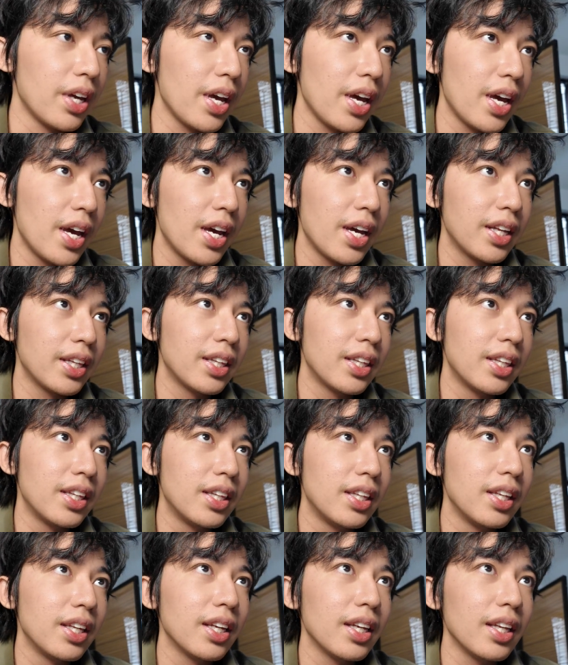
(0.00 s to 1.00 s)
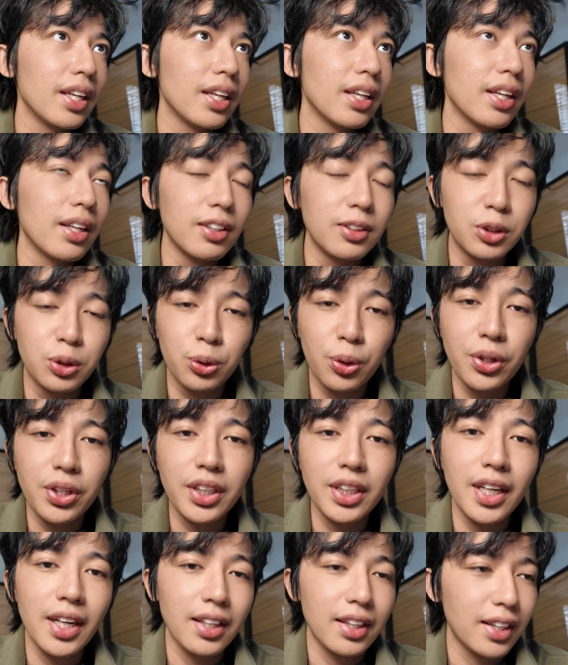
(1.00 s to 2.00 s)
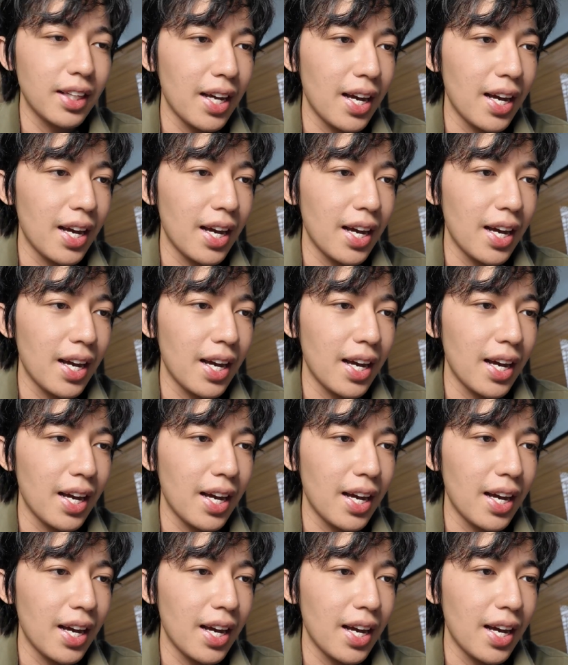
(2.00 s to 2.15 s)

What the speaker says: And during that